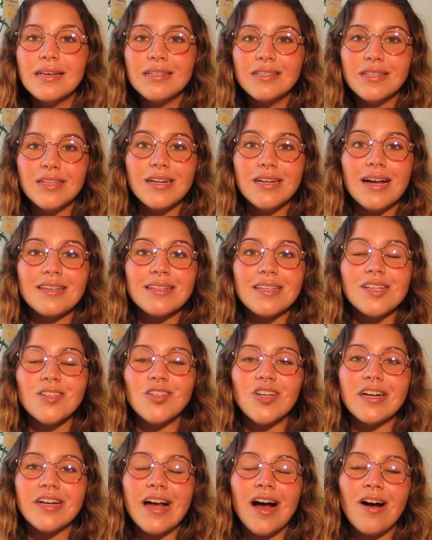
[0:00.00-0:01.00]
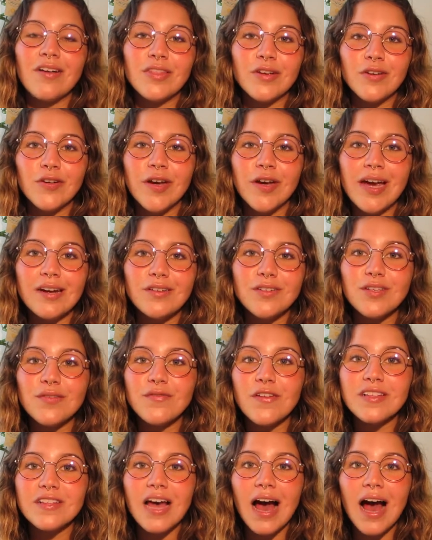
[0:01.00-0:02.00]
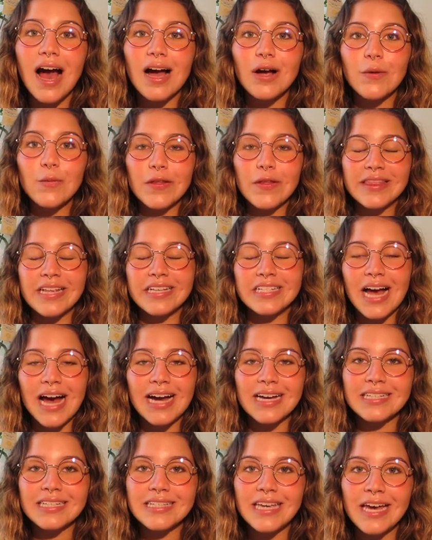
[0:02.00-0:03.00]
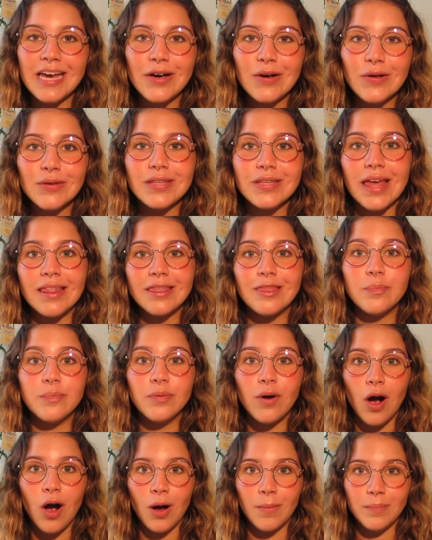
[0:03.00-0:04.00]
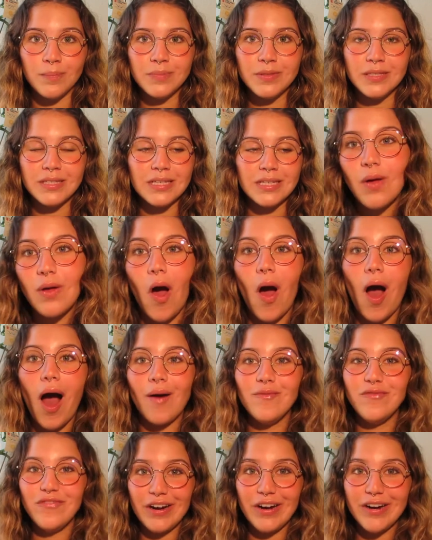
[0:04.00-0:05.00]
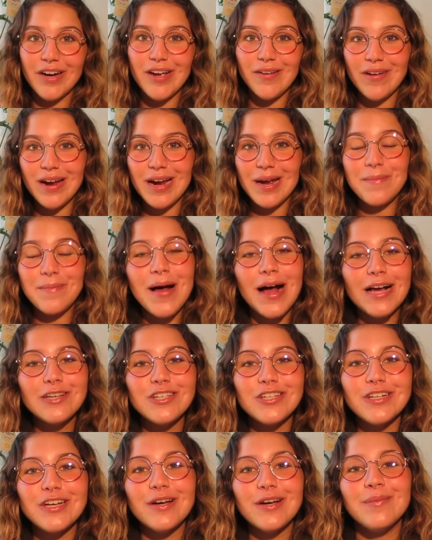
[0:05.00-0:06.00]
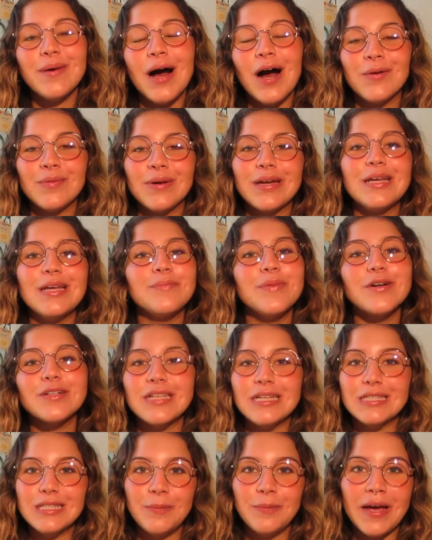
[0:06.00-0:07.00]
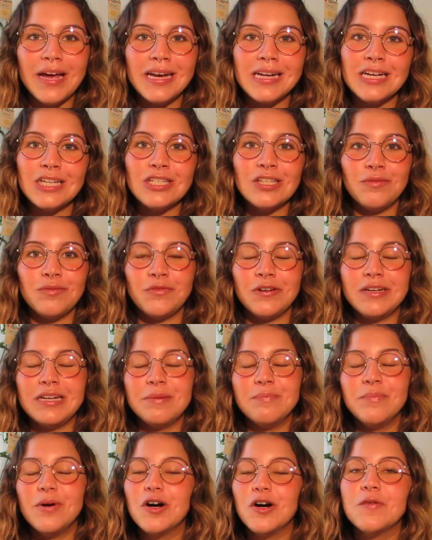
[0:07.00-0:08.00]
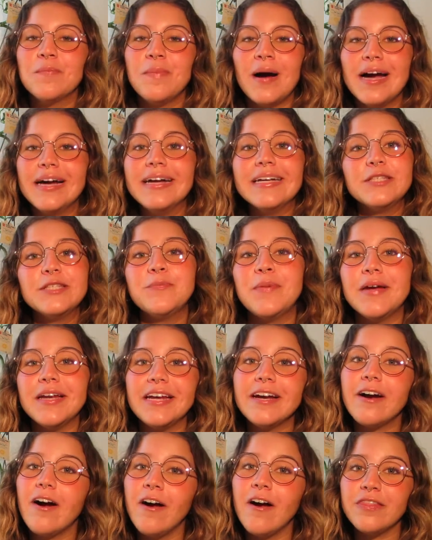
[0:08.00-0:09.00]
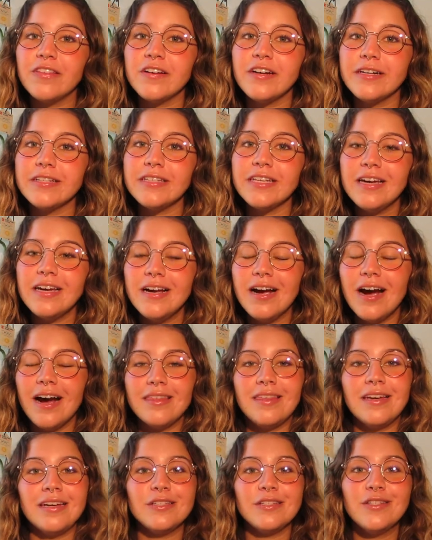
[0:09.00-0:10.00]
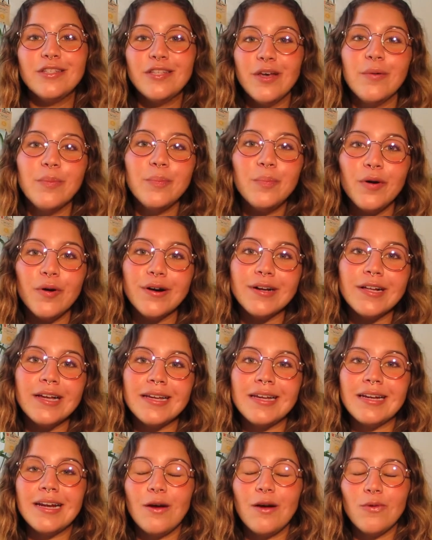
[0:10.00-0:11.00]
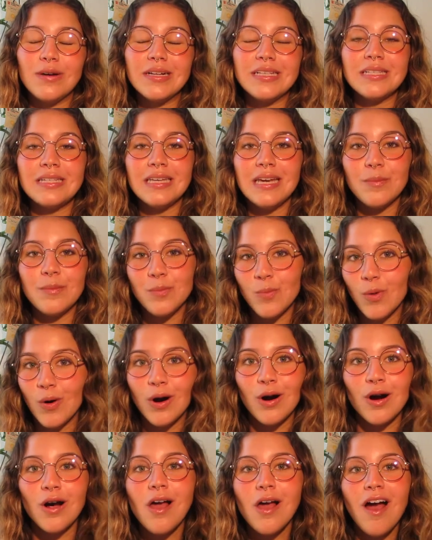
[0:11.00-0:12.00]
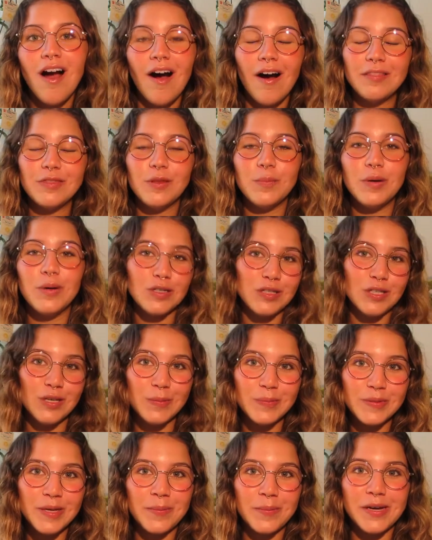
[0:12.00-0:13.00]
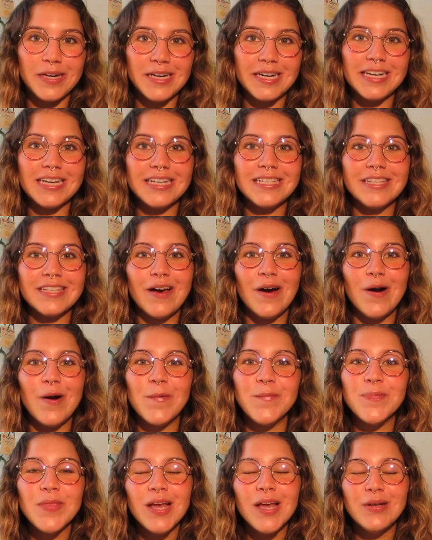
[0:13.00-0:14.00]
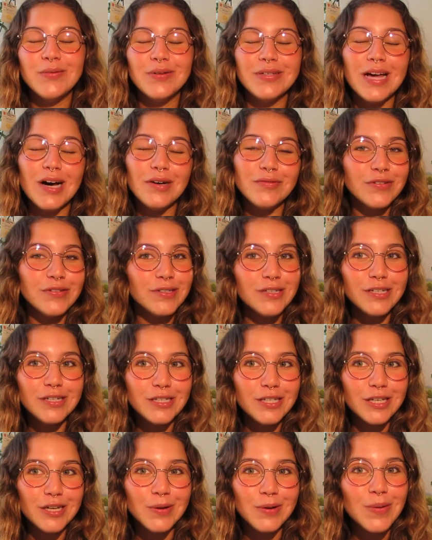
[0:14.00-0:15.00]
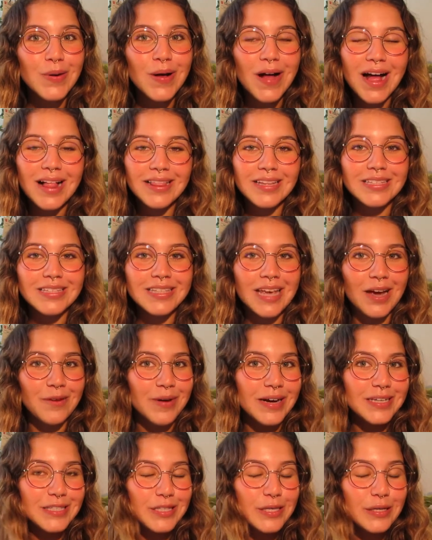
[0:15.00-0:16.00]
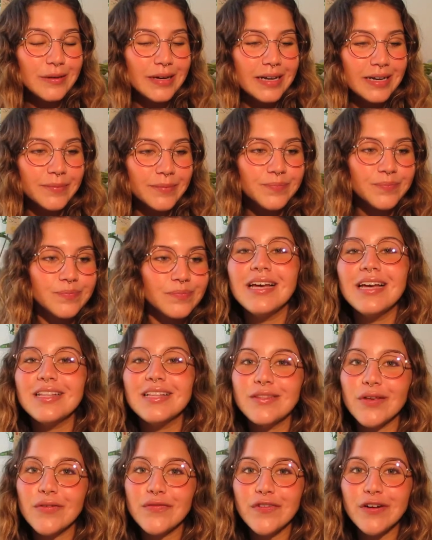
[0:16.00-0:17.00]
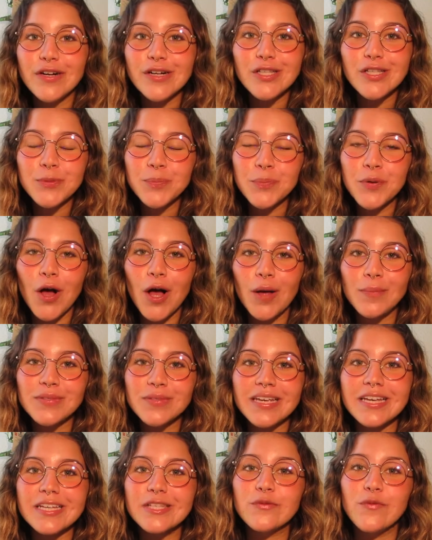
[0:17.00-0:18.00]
the creators of the tag, what the tag entails, and the prompts. I'm very, very passionate about reading books in Spanish and reading books by Hispanic authors. I think it's so important and I want to see it more on the BookTube community. So without further ado, let's get right to it. The first prompt is